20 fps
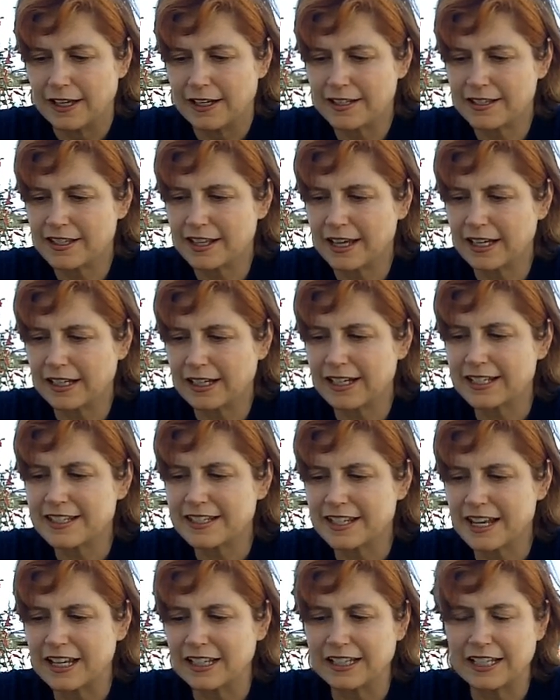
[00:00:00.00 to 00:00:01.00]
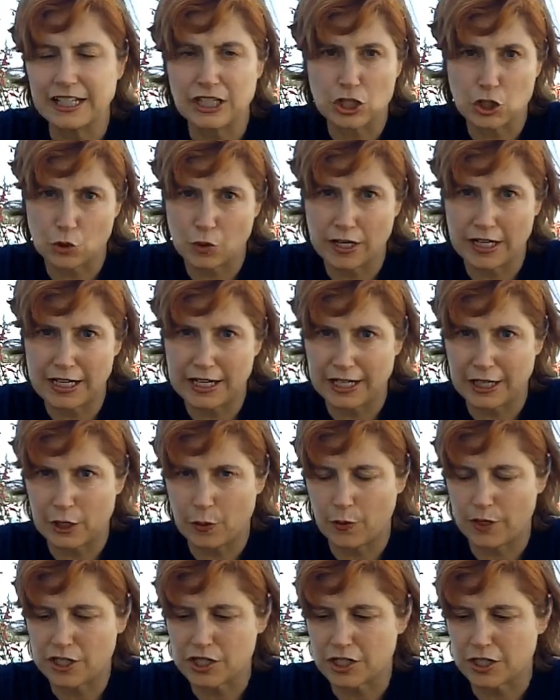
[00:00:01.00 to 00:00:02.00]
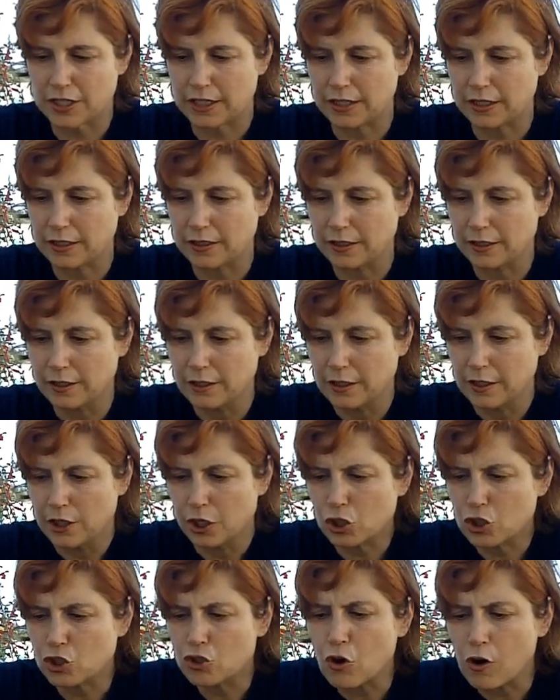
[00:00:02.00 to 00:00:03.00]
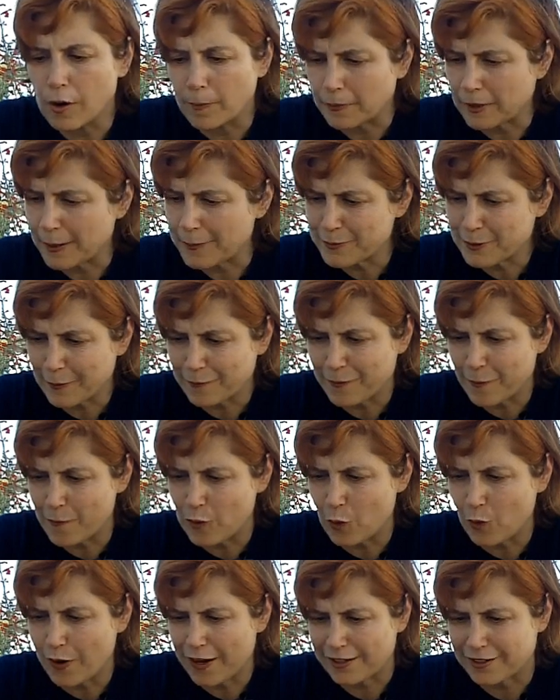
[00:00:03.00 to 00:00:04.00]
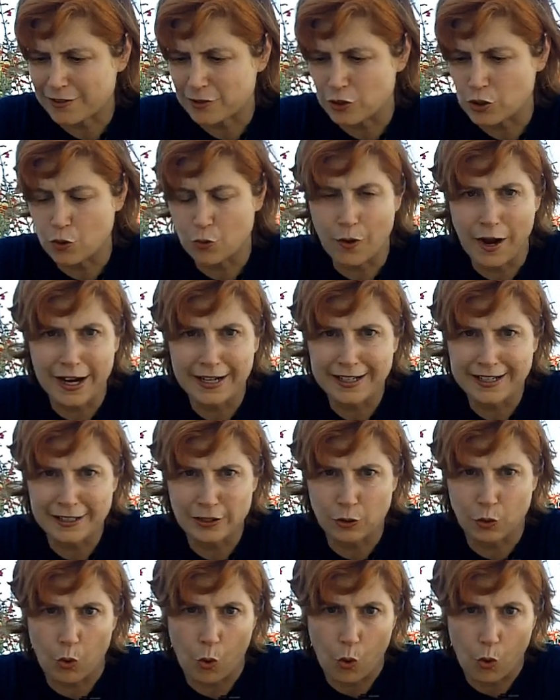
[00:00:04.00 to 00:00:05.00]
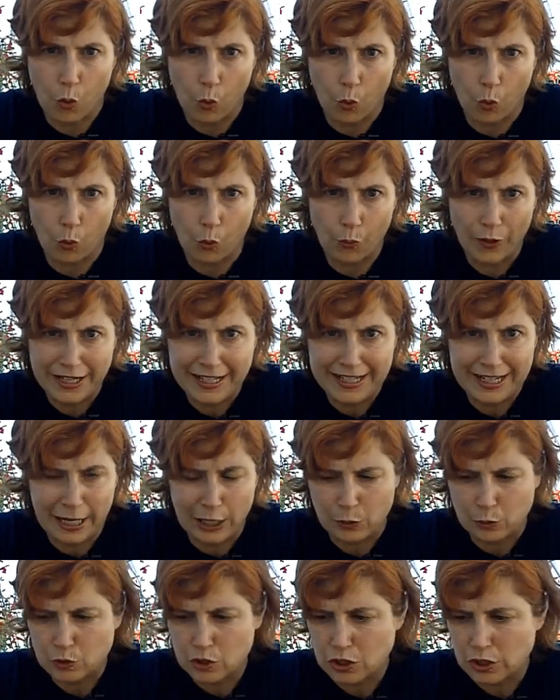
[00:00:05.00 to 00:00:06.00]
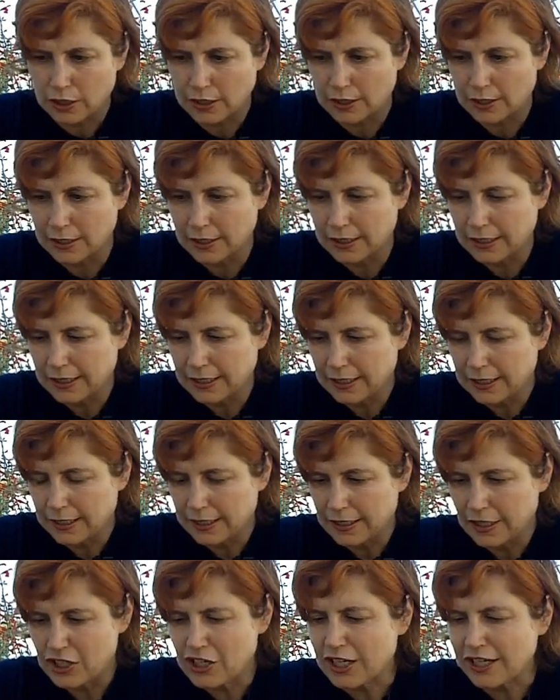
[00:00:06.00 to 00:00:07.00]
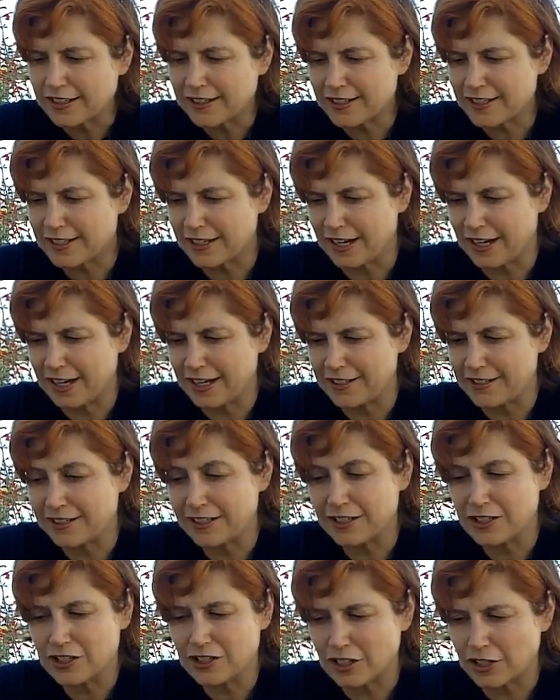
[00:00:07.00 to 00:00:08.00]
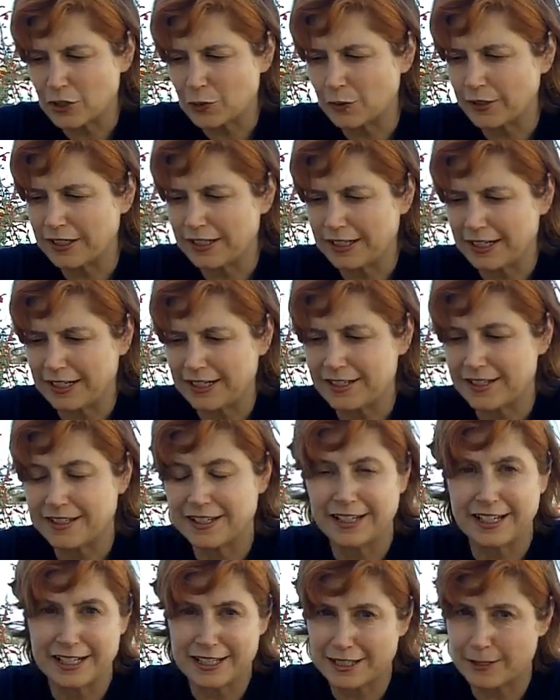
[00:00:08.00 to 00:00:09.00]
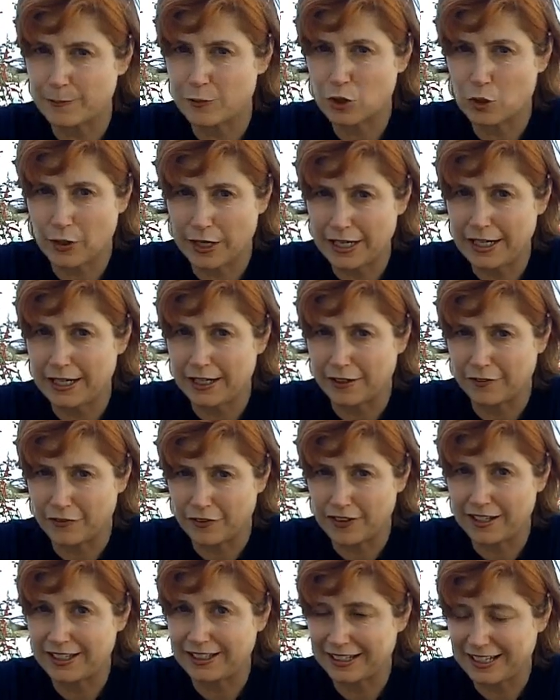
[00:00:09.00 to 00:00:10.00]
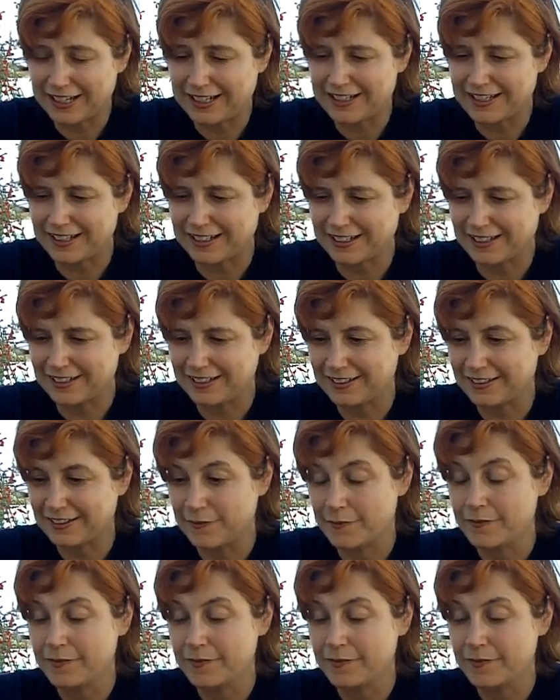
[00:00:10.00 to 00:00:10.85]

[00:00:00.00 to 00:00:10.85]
It is like a sailing training question. A storm comes up from the west. Do you ride it or wait it out? Jake decides it is just what he needs to get some training for the Atlantic.